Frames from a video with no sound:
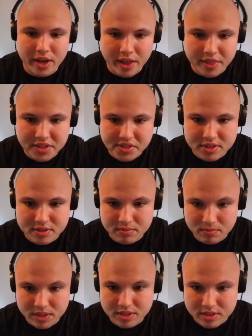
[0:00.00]
this
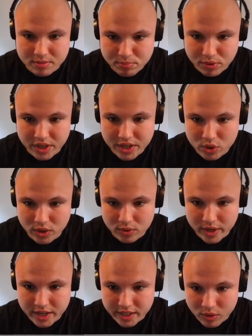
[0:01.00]
is a pretty quick
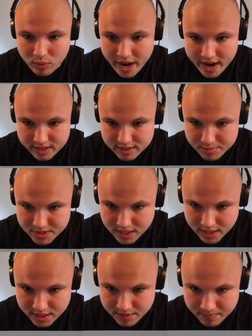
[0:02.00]
way to get wax ups
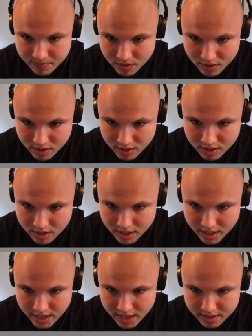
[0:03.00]
done.
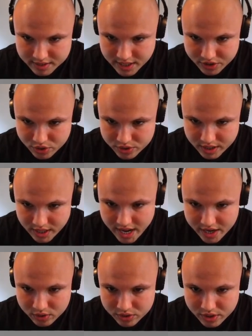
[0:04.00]
Centrals and
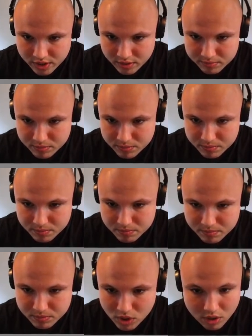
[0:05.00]
laterals are
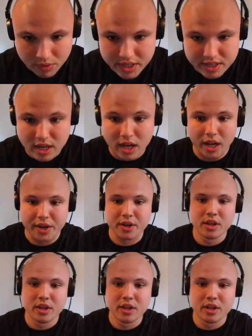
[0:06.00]
already done.